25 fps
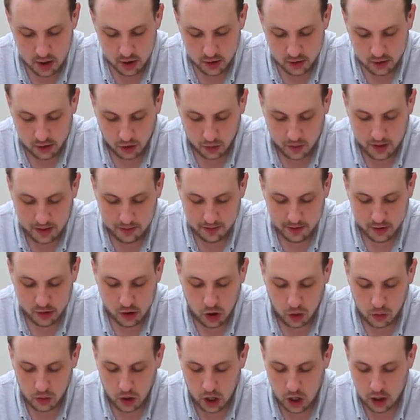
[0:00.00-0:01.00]
So he was
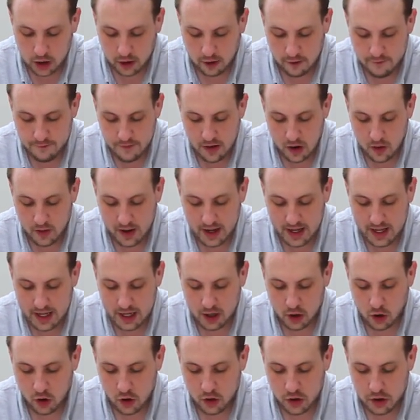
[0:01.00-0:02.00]
no longer very
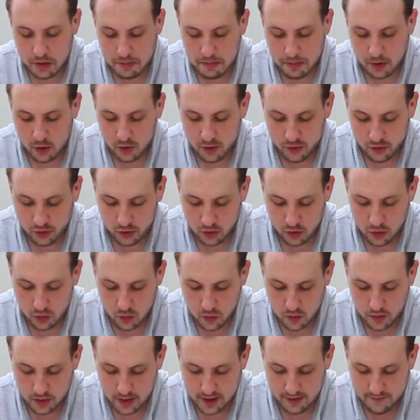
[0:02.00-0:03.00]
eager to
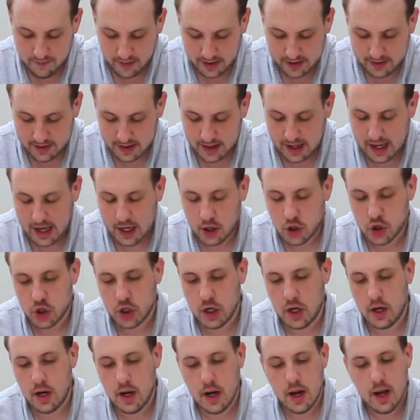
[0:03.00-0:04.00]
pursue the
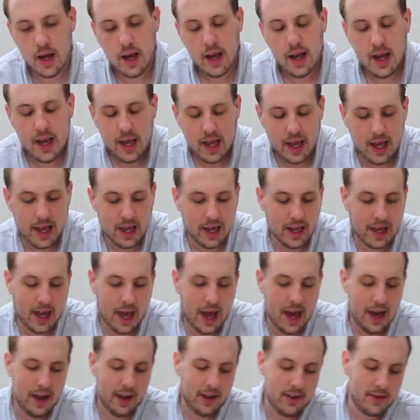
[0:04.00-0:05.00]
investigation in
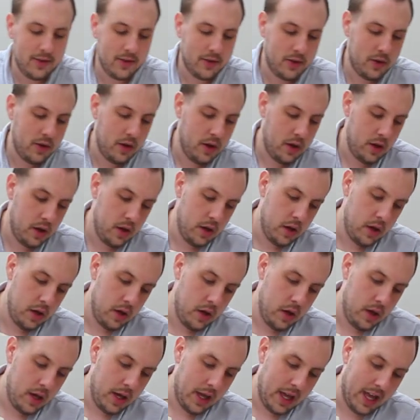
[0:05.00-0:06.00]
case
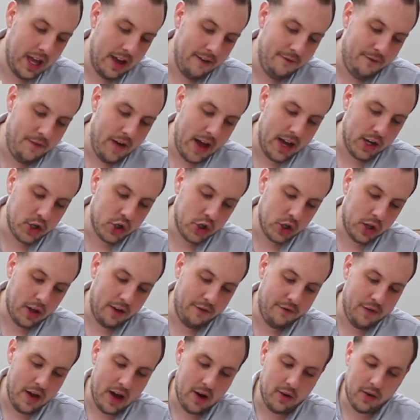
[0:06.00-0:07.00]
he
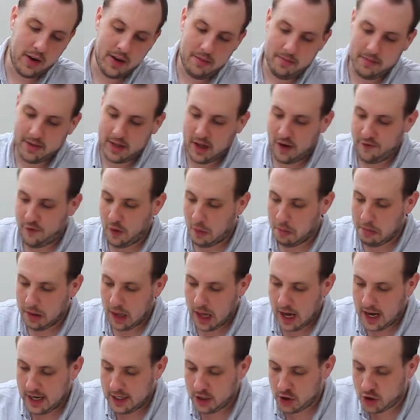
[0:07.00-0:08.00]
eventually found himself
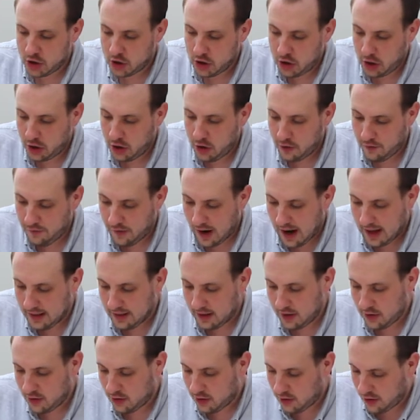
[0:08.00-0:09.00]
obliged to do
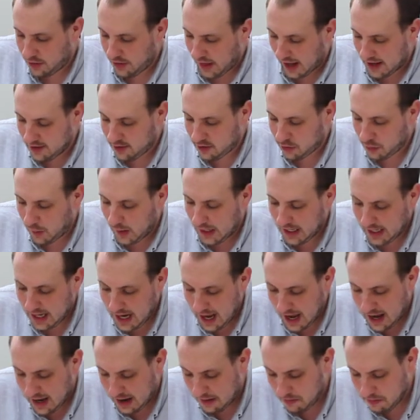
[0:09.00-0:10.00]
violence to that sweet
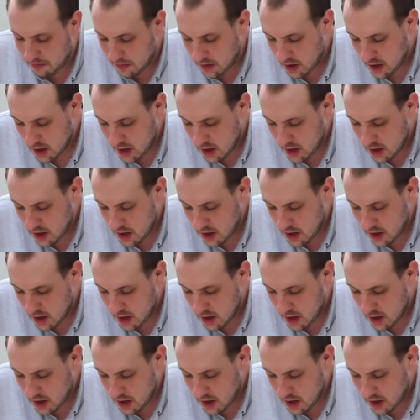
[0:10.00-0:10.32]
name.